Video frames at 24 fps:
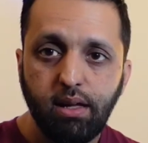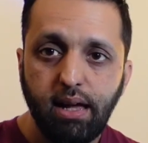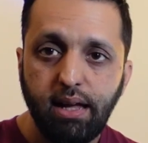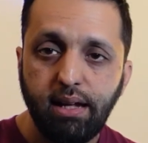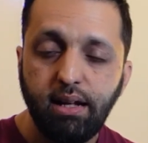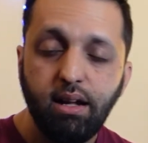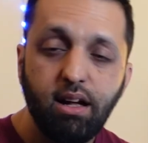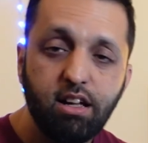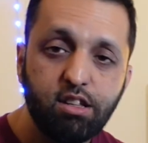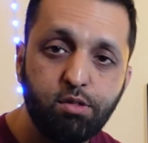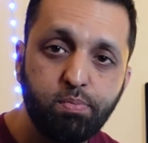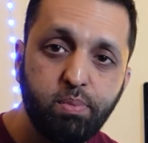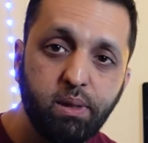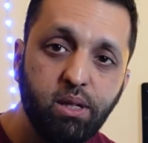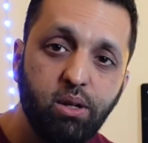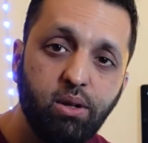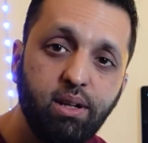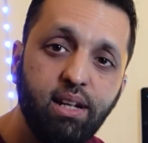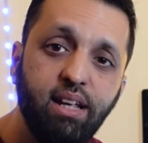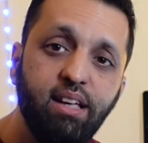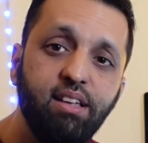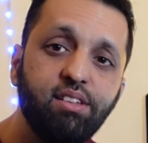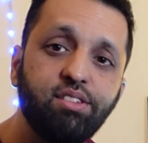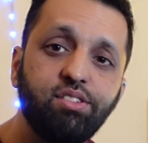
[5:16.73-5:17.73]
And last but not
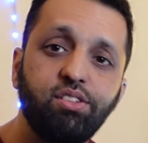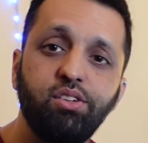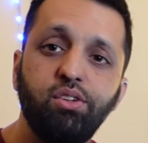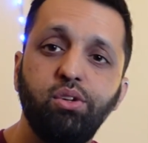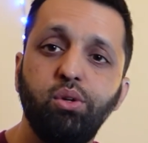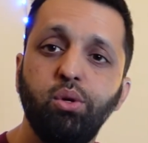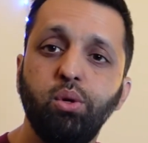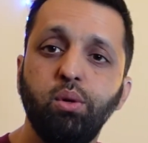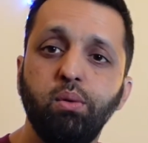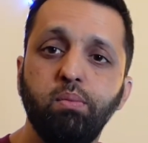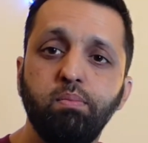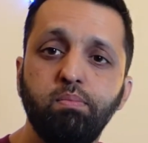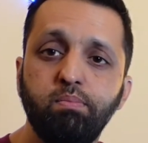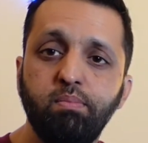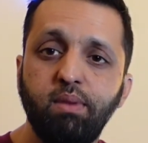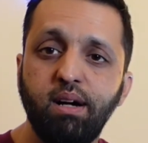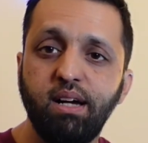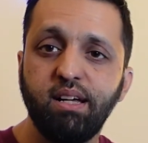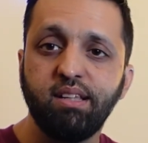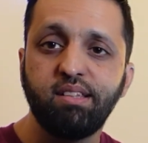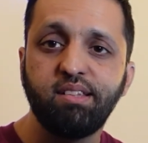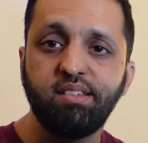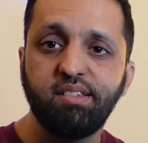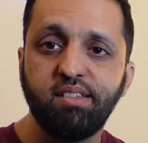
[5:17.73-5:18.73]
least, you
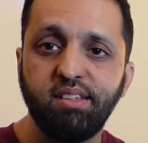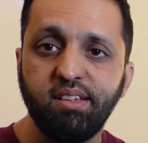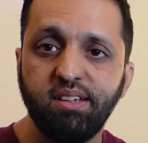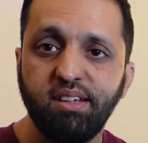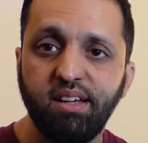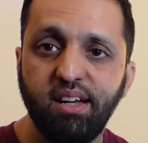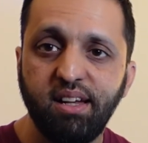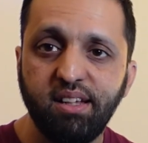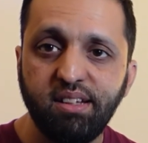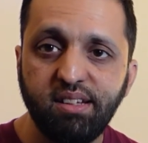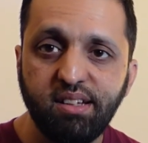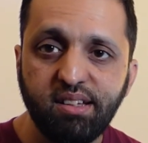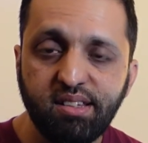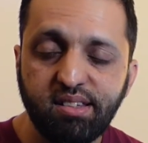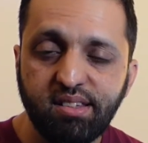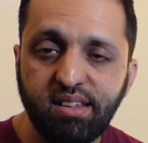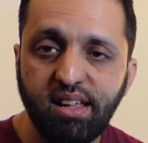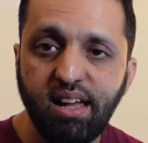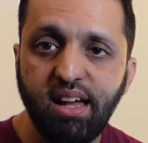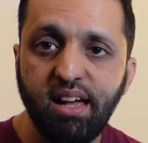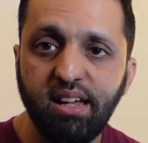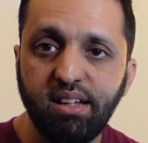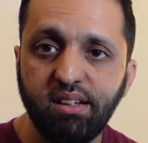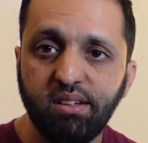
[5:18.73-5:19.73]
must
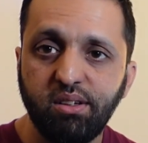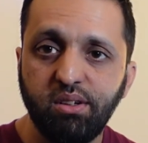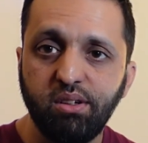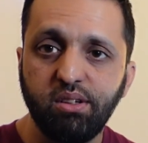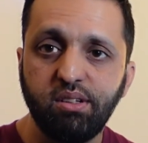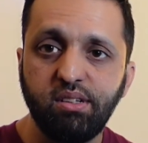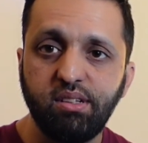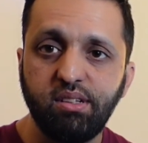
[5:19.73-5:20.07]
understand good